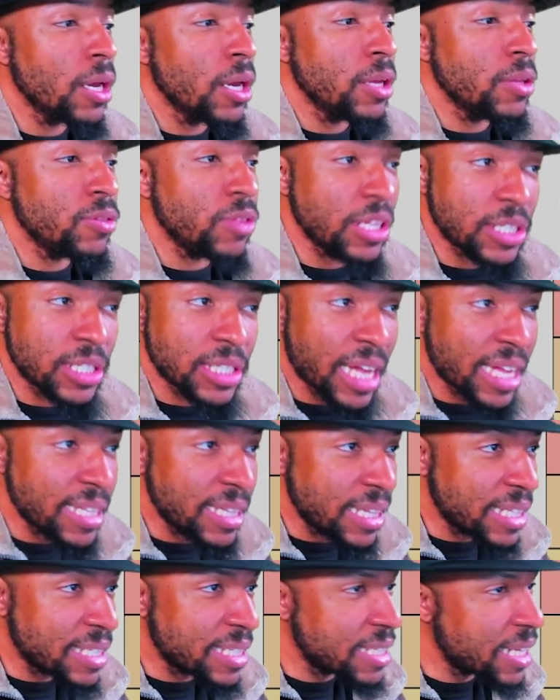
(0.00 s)
This
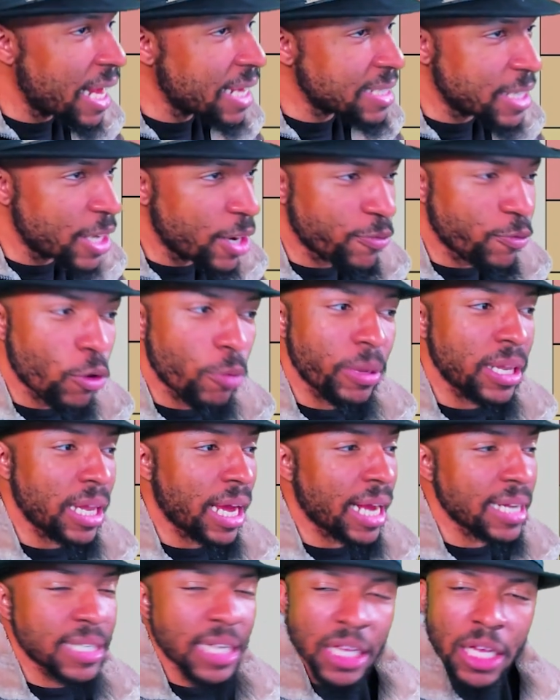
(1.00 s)
is an S tier for me. Like
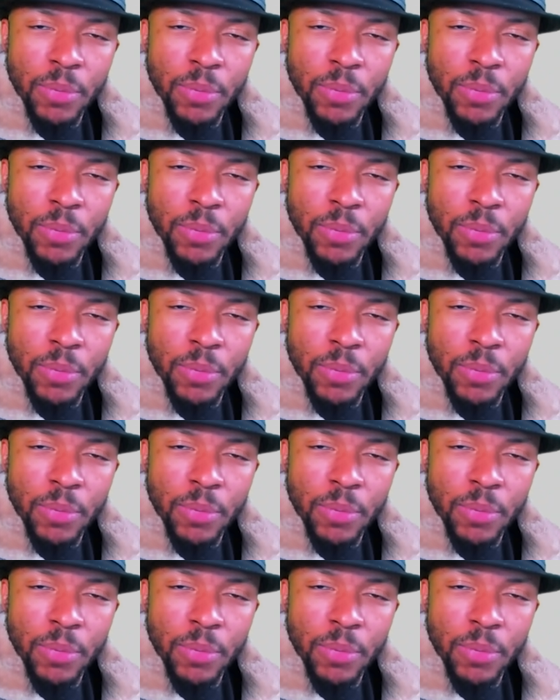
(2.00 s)
I said,